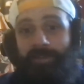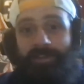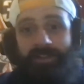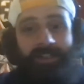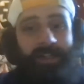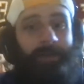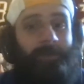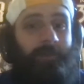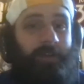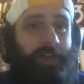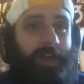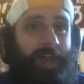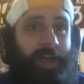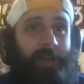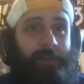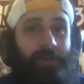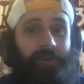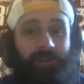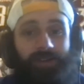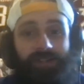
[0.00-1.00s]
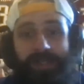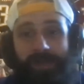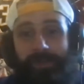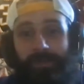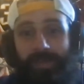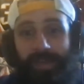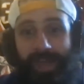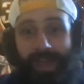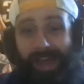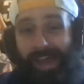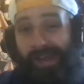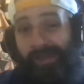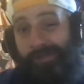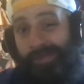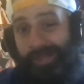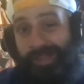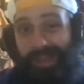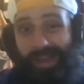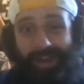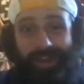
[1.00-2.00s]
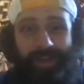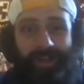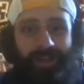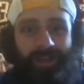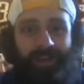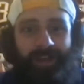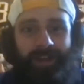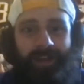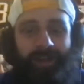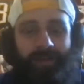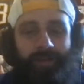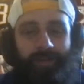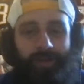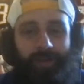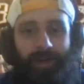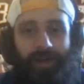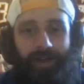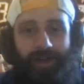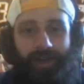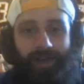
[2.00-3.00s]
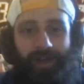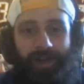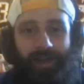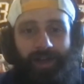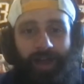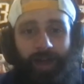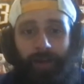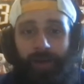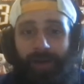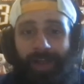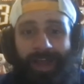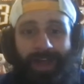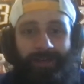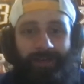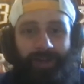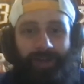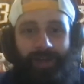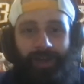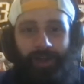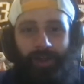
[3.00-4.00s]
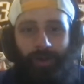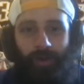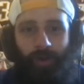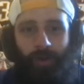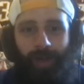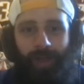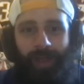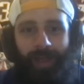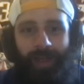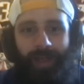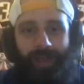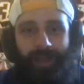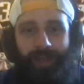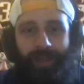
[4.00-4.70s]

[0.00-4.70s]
some of it comical, some of it kind of pathetic, but I wouldn't have it any other way.